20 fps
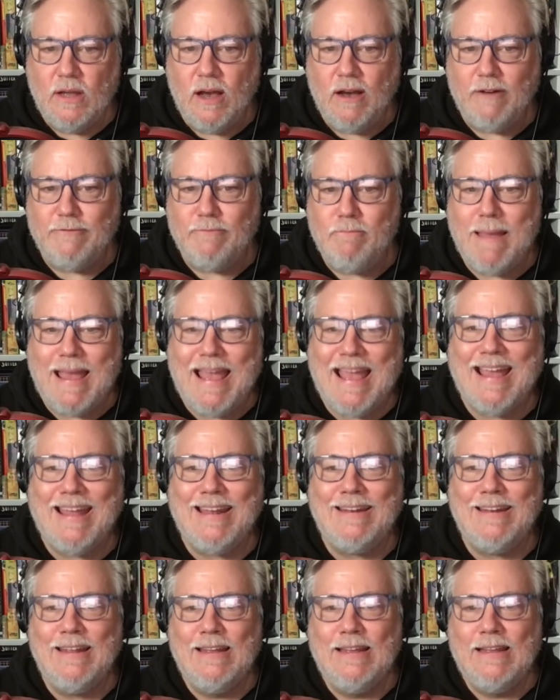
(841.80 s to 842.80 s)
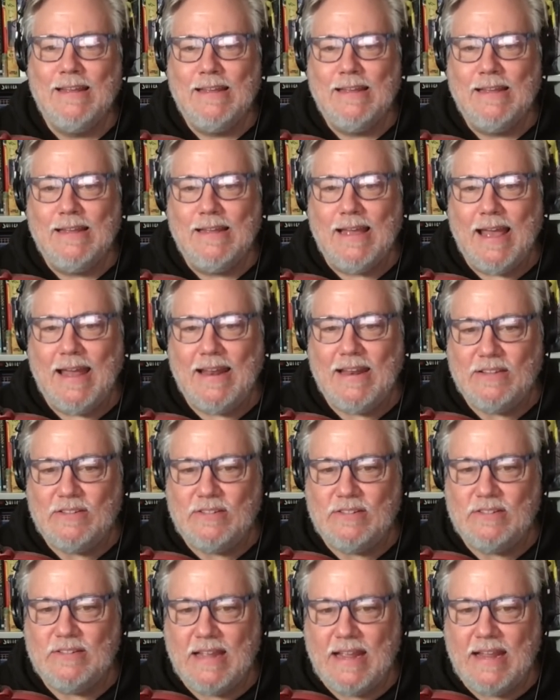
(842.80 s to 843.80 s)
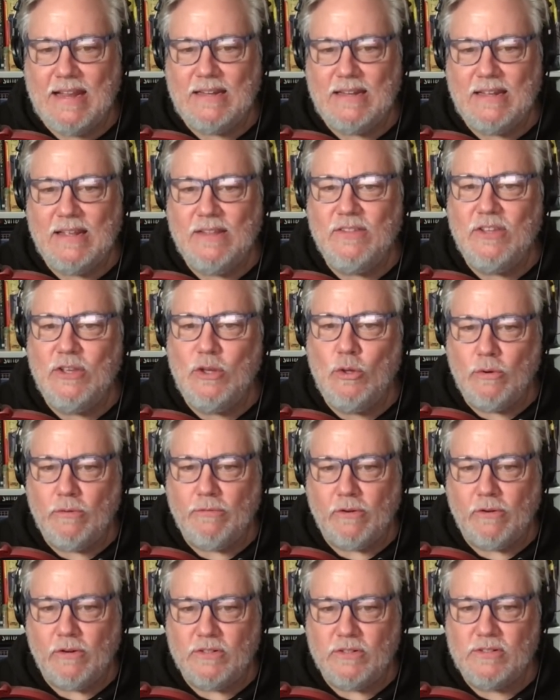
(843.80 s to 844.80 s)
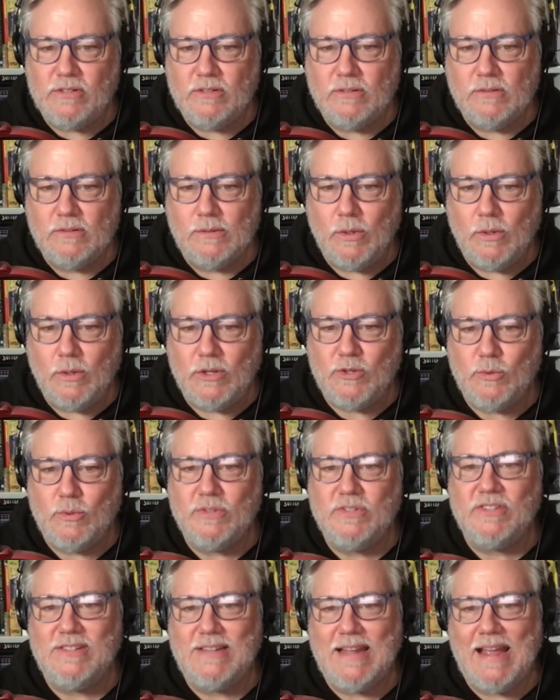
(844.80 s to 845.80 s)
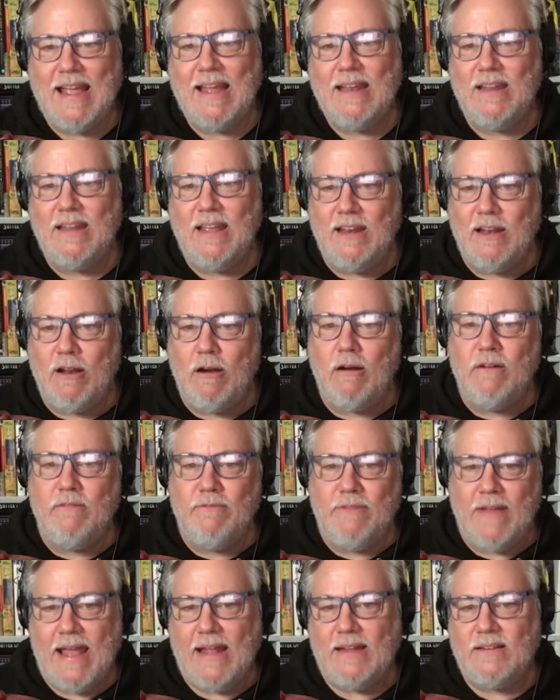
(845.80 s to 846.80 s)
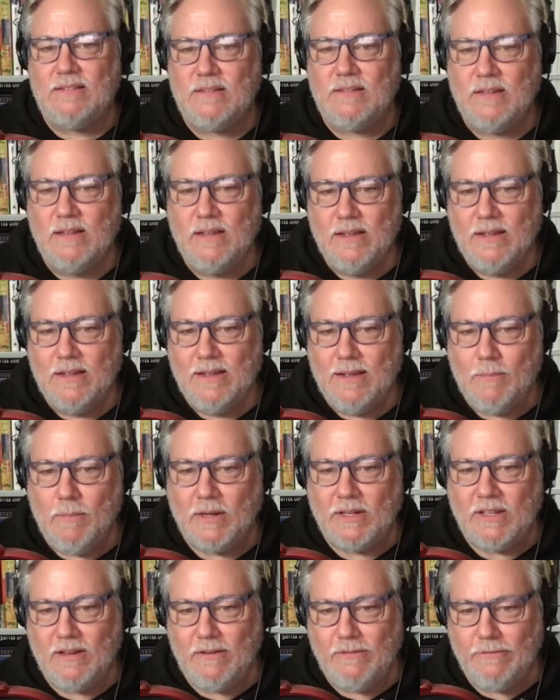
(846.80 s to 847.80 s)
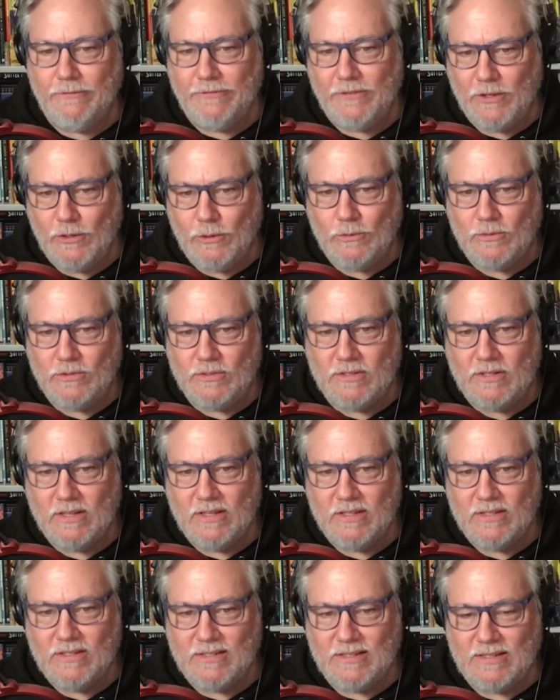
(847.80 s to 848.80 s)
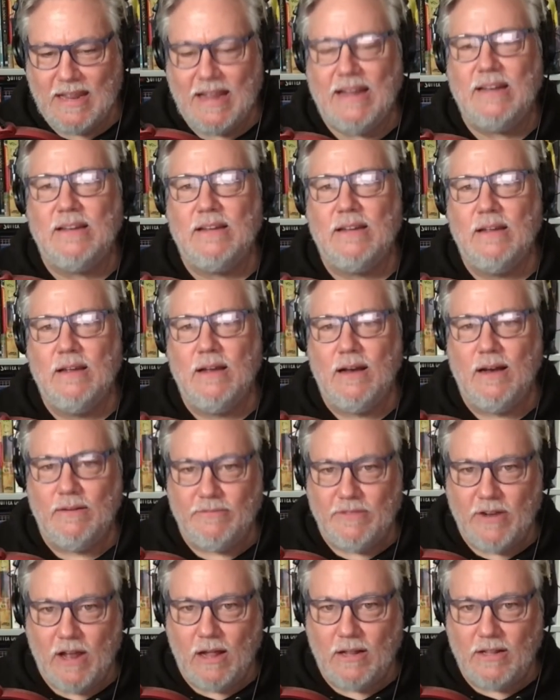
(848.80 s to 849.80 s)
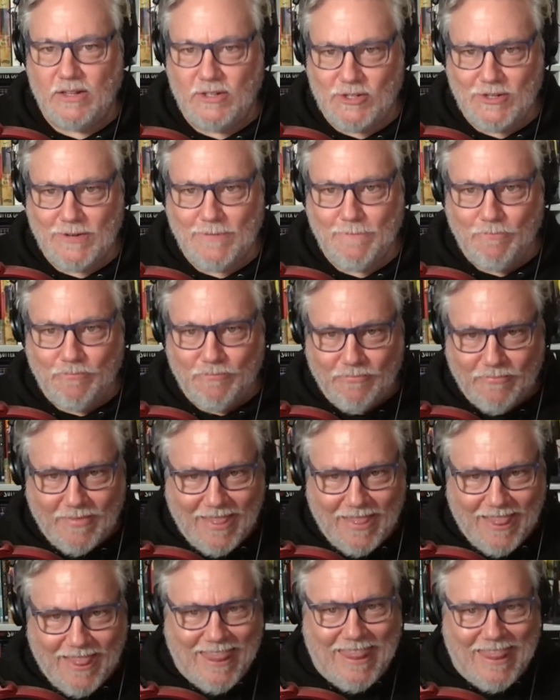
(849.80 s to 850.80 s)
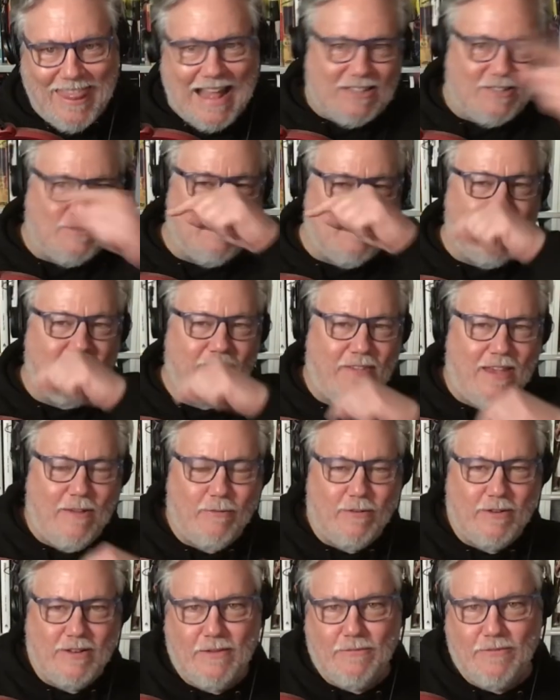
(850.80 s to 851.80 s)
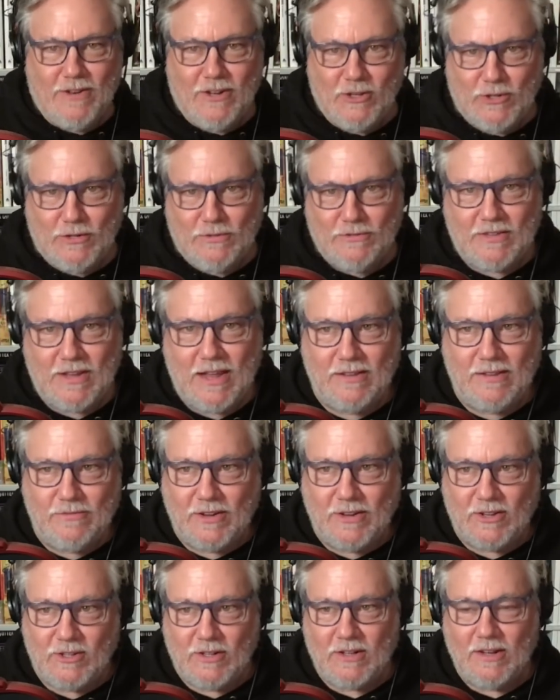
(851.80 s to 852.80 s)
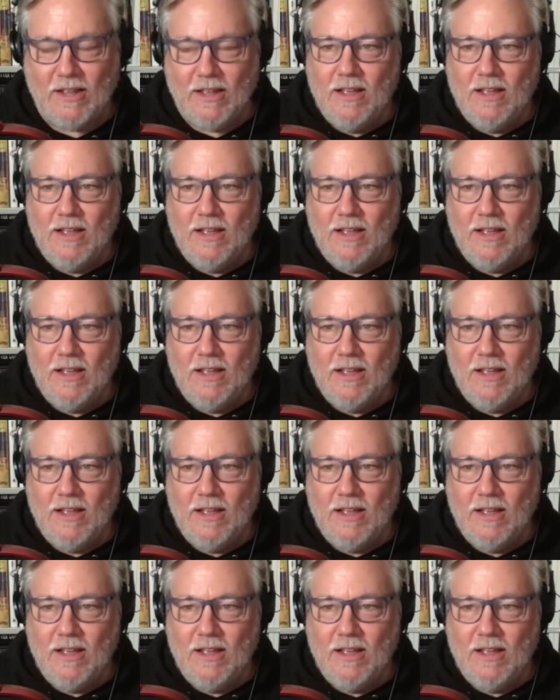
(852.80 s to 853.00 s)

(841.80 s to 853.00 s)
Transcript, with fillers: of man and his state in the universe, which will stand in our advanced but confused state of knowledge. That's my favorite definition of science fiction.